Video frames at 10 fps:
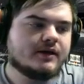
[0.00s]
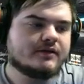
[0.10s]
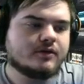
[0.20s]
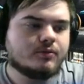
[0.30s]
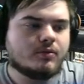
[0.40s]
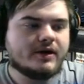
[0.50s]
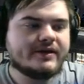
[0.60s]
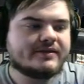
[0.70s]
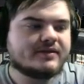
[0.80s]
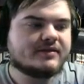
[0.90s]
So why
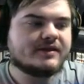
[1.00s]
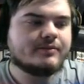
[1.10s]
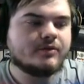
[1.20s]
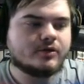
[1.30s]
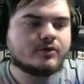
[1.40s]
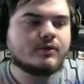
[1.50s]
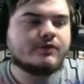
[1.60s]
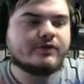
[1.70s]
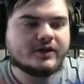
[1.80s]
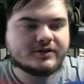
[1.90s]
is this team good? Well,
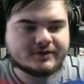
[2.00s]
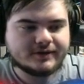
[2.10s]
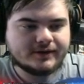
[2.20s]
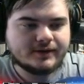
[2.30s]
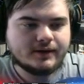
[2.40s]
firstly,